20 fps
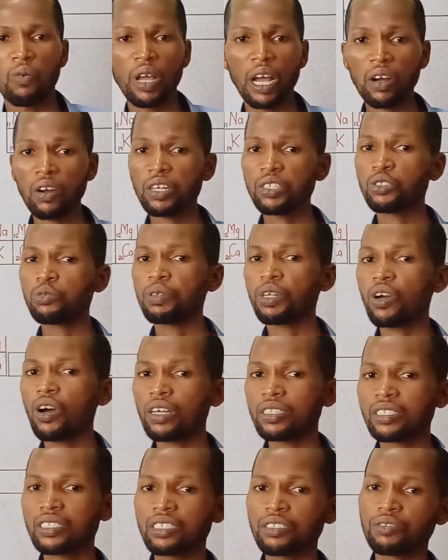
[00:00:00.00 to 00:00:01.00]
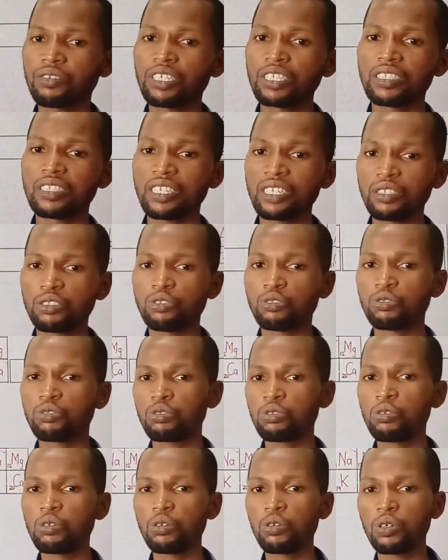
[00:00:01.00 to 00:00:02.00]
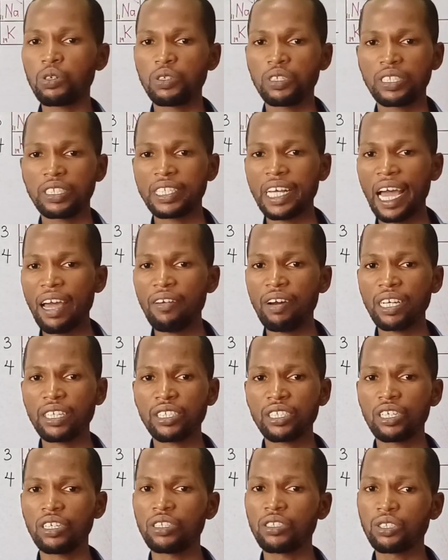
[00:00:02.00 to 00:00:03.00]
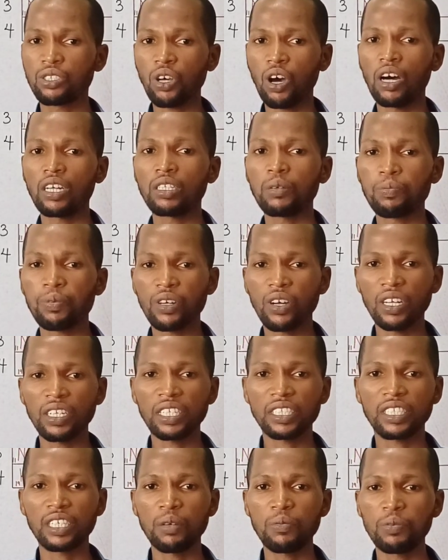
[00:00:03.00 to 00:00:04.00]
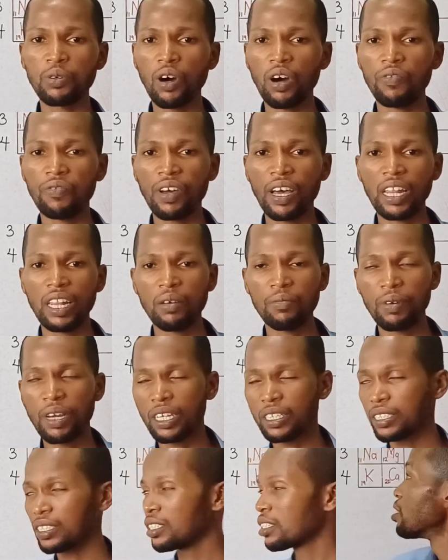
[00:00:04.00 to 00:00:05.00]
We are going to be considering these two directions on the periodic table of elements.